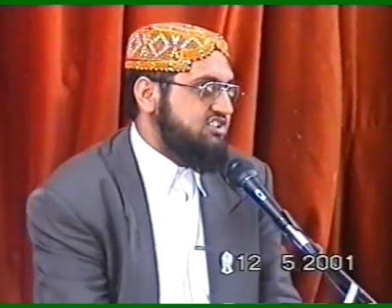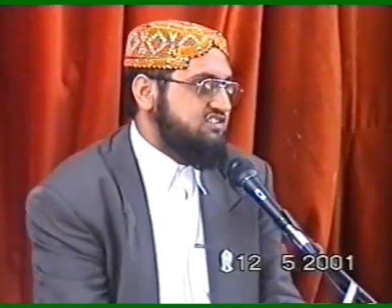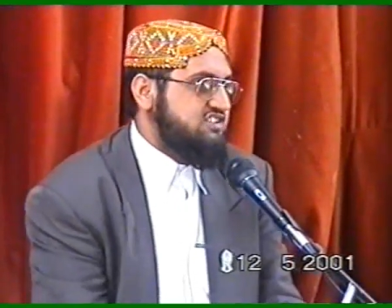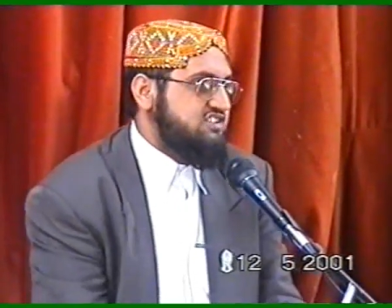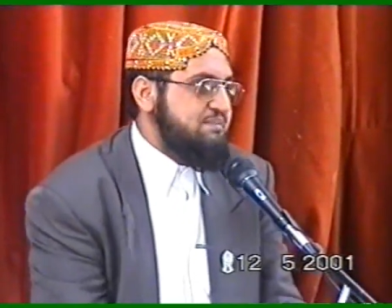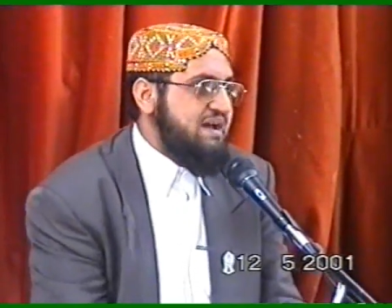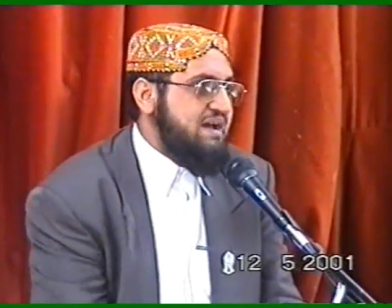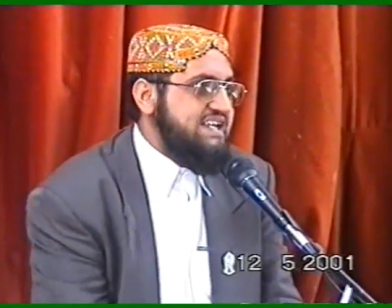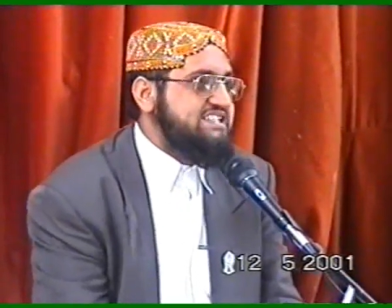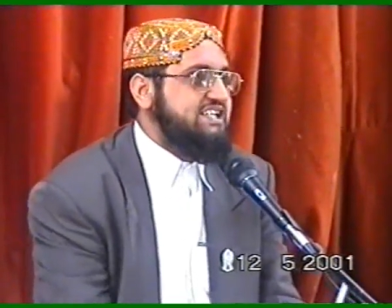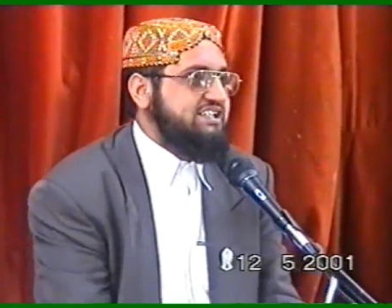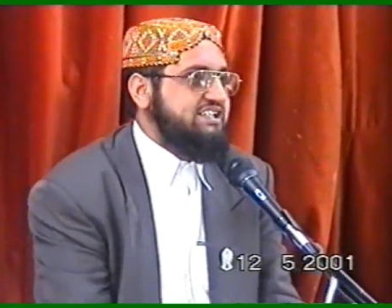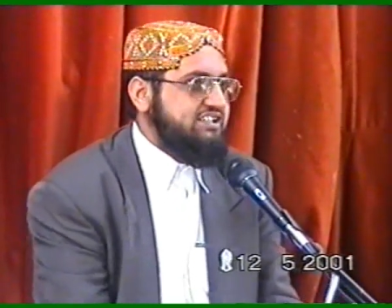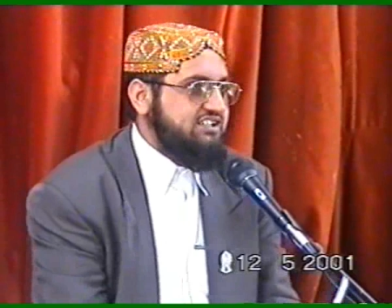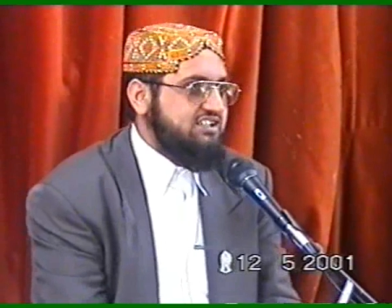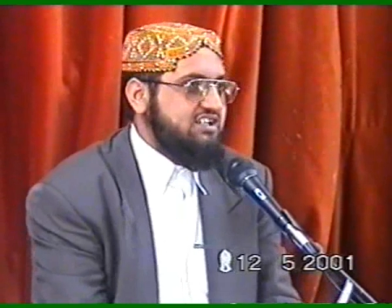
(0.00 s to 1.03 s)
Just
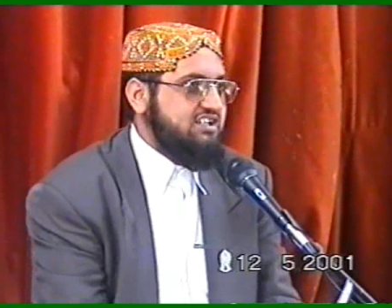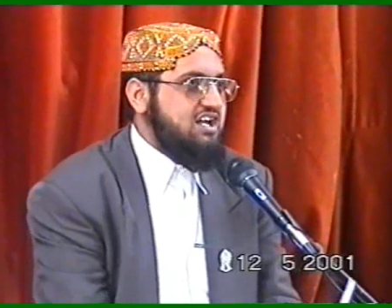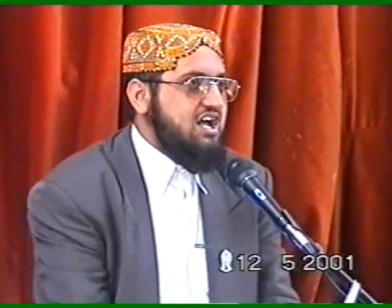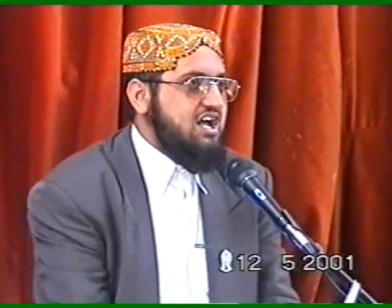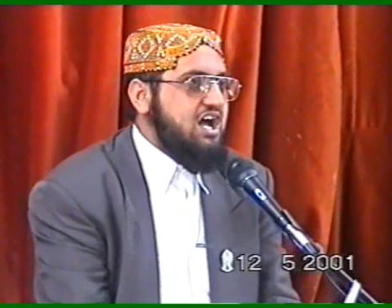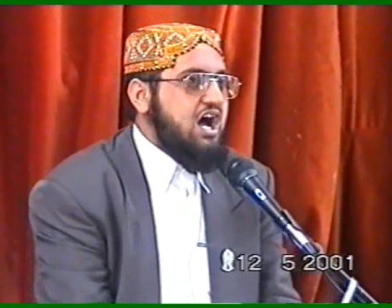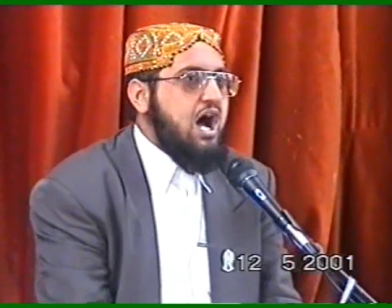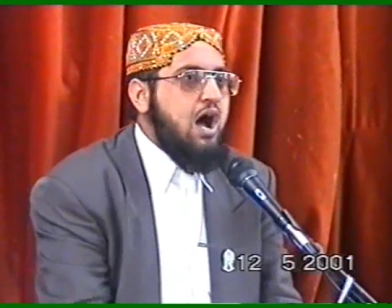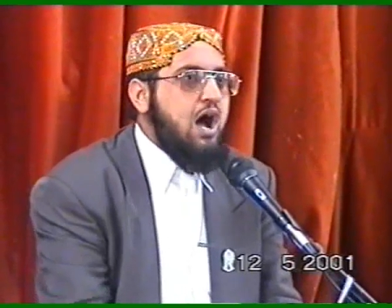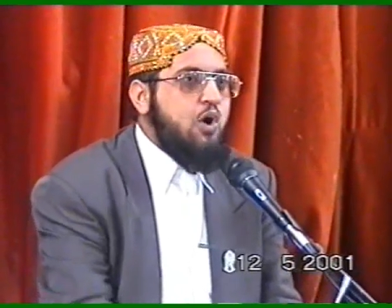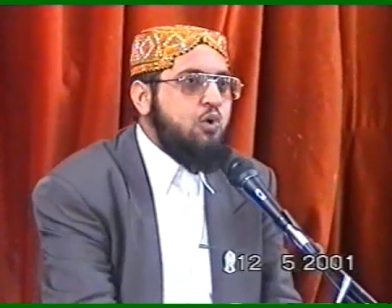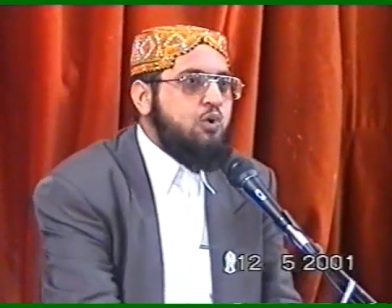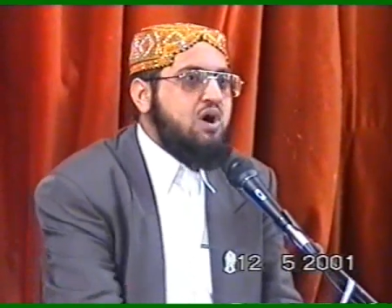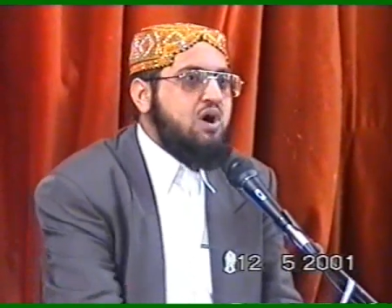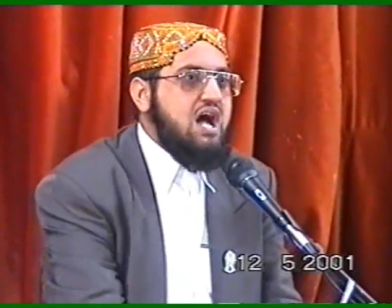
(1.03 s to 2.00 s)
imagine how